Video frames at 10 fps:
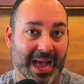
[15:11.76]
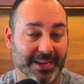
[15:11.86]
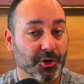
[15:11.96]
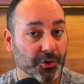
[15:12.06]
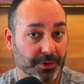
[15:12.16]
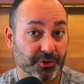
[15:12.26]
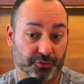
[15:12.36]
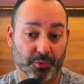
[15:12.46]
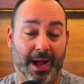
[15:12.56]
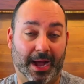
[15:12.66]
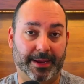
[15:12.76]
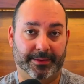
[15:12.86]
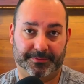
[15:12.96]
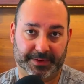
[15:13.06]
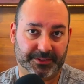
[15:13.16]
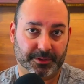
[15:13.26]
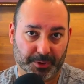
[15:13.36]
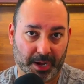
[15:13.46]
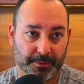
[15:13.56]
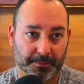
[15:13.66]
I could try to fix
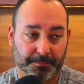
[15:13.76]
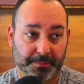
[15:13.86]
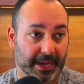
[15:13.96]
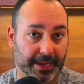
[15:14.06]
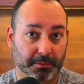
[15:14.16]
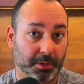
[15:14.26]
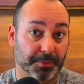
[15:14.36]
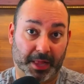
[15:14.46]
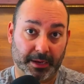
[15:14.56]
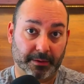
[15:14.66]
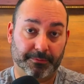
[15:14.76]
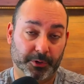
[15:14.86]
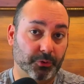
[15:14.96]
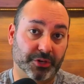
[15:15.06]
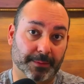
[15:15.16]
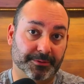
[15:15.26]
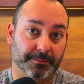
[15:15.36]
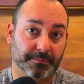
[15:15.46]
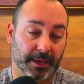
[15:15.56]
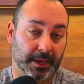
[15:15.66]
the problem by applying for new
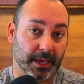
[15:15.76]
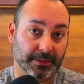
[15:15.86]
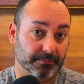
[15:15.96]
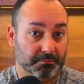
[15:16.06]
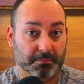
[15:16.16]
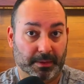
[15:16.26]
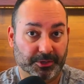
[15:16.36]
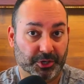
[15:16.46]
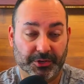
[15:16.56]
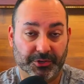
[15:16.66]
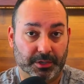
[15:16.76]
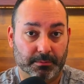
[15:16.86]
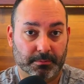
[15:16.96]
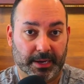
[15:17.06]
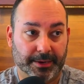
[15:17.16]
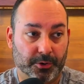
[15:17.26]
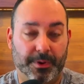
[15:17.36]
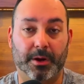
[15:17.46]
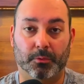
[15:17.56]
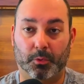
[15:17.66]
jobs and maybe changing my
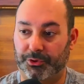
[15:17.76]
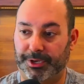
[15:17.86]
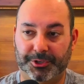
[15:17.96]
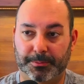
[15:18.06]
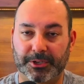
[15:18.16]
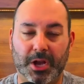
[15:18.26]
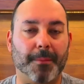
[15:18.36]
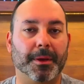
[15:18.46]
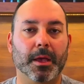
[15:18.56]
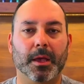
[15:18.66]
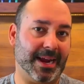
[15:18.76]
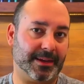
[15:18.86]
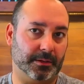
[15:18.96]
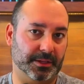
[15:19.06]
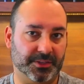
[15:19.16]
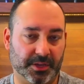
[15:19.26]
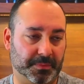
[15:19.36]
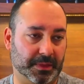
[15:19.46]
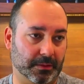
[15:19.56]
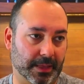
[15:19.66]
career or changing my job. Technically,
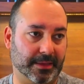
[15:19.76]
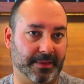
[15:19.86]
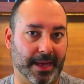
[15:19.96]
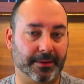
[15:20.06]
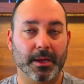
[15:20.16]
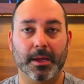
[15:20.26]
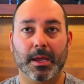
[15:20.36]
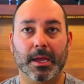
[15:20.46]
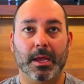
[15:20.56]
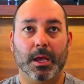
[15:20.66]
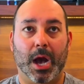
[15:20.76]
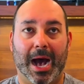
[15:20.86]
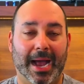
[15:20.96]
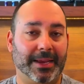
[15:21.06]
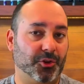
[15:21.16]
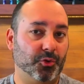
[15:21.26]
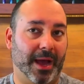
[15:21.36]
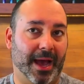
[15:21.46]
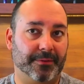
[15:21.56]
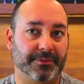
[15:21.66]
something like that, I
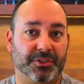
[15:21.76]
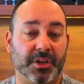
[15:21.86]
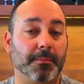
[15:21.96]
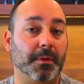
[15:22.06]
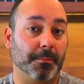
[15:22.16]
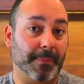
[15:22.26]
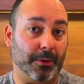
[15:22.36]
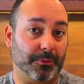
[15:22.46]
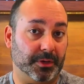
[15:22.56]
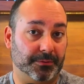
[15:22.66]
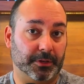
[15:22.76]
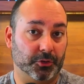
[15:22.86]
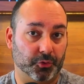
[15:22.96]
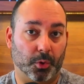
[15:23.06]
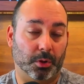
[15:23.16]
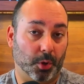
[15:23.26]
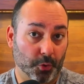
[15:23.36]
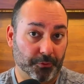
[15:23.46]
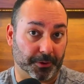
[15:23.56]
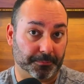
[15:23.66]
do have some amount of control
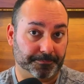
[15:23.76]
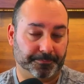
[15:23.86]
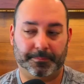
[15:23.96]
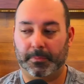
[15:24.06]
over.